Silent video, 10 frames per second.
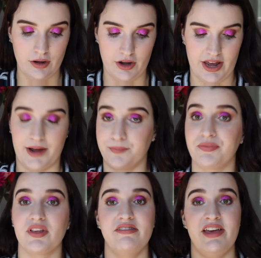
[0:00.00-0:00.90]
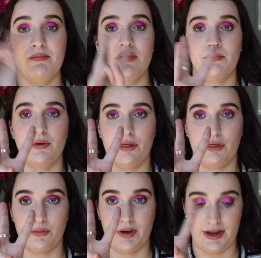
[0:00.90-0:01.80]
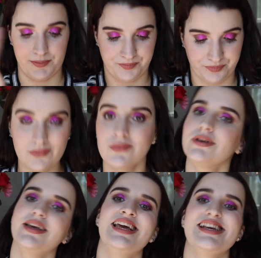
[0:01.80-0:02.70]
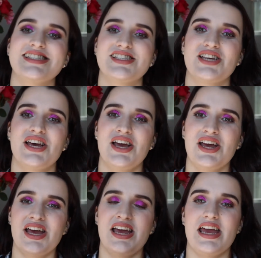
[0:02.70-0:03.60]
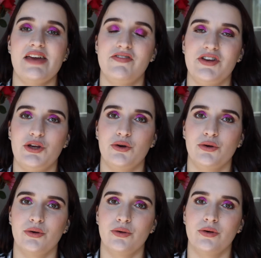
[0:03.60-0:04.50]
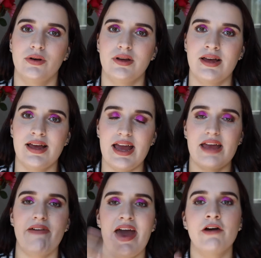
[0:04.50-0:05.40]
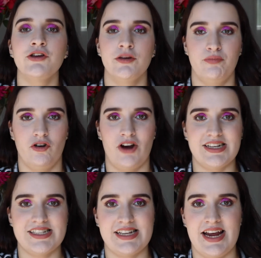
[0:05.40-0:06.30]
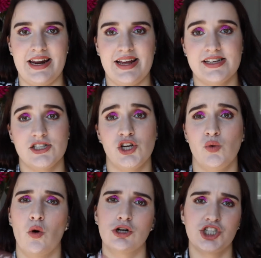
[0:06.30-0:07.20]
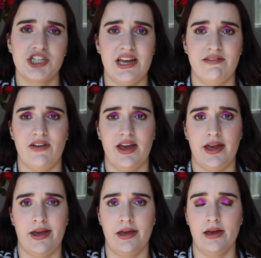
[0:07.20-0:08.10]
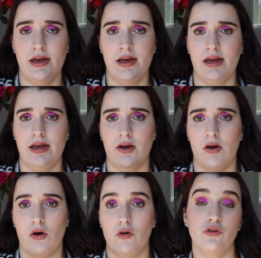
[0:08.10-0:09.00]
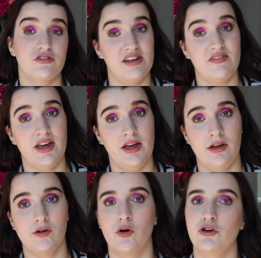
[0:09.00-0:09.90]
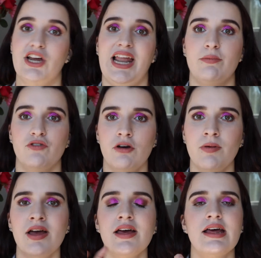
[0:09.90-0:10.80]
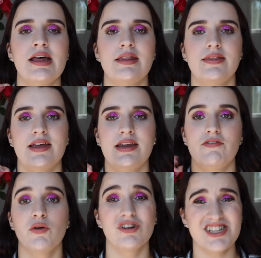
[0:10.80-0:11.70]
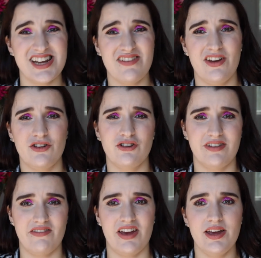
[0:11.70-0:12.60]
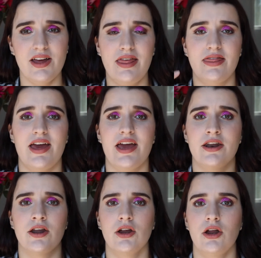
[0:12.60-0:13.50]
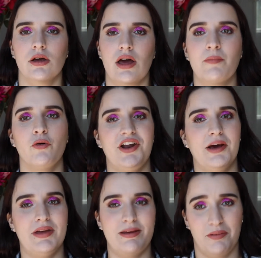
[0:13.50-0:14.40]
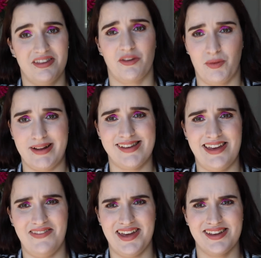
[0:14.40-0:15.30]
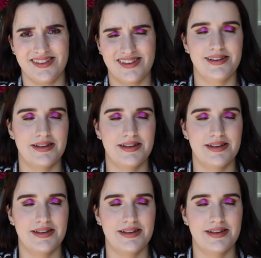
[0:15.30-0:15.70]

Okay, tip number 3 is if how you procrastinate is you watch TV on your TV or on your laptop, then if you watch TV on your TV, then, and I'm pointing up here because that's where my TV is,